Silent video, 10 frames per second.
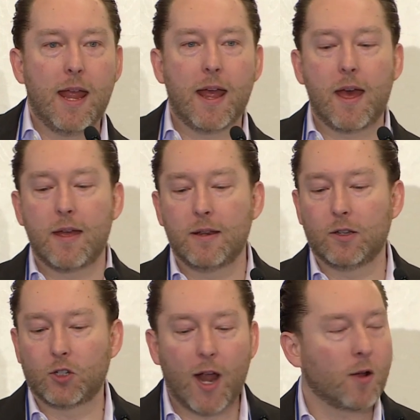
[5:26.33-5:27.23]
And
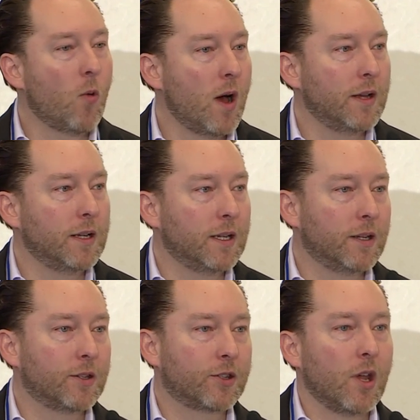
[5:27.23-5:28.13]
track 1
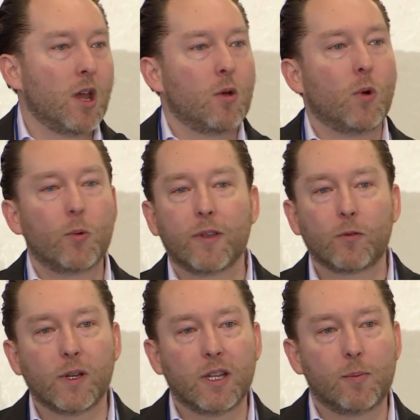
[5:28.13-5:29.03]
is what
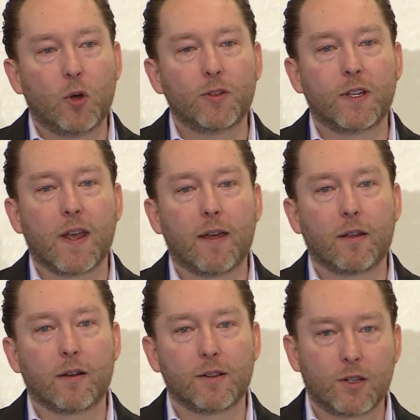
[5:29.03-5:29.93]
we've really pulled
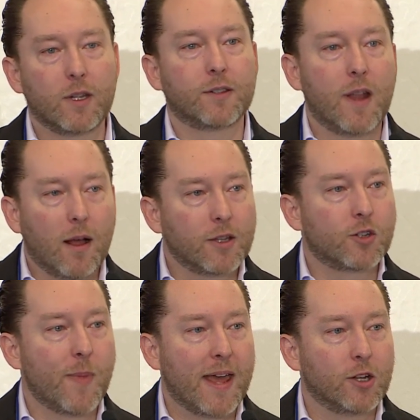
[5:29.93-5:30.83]
together is
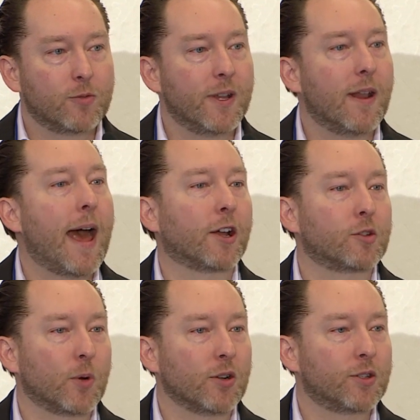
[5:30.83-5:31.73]
knowledge management
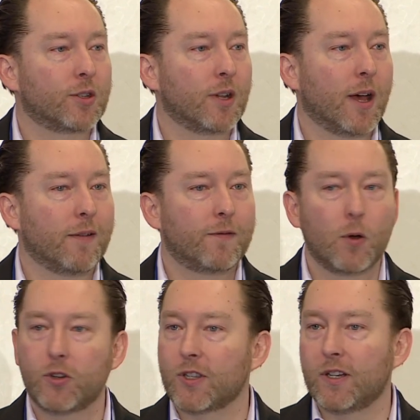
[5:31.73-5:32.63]
experts,
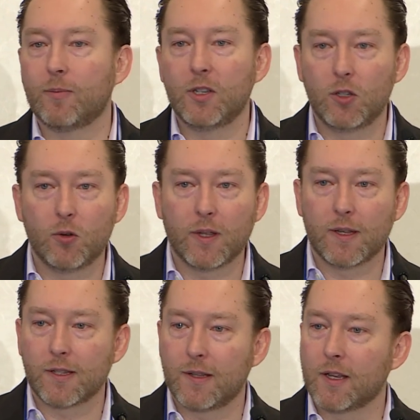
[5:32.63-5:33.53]
folks that have been doing
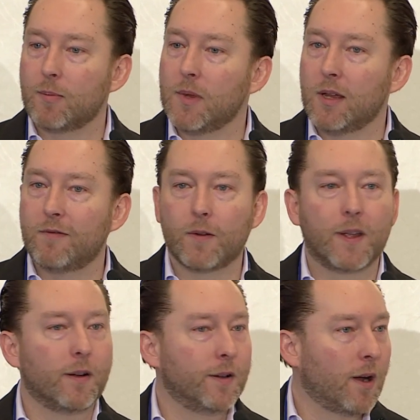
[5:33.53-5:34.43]
this like me for
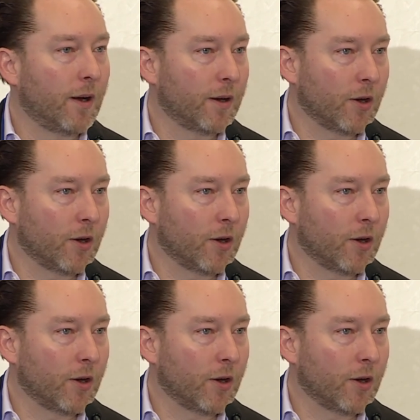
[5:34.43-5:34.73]
their entire